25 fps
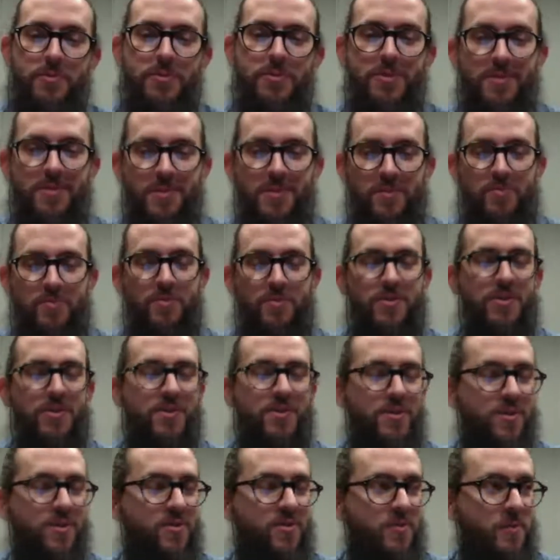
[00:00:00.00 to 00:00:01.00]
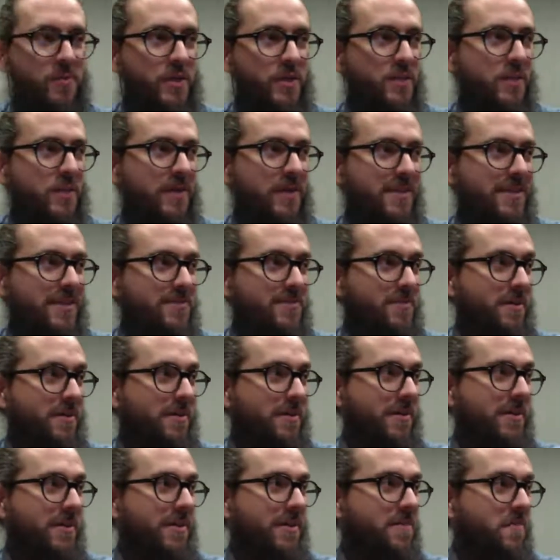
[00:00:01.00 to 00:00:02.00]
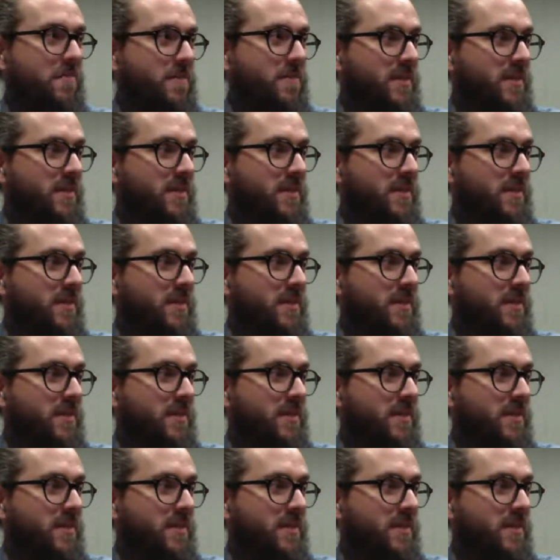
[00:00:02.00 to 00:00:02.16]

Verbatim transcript: this into perspective with the